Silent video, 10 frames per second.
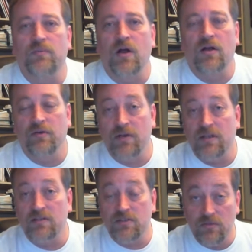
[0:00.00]

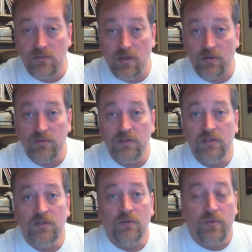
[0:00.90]
underneath a student loan
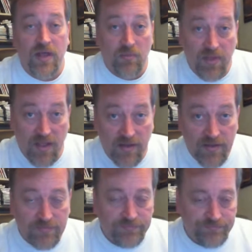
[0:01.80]
without paying it,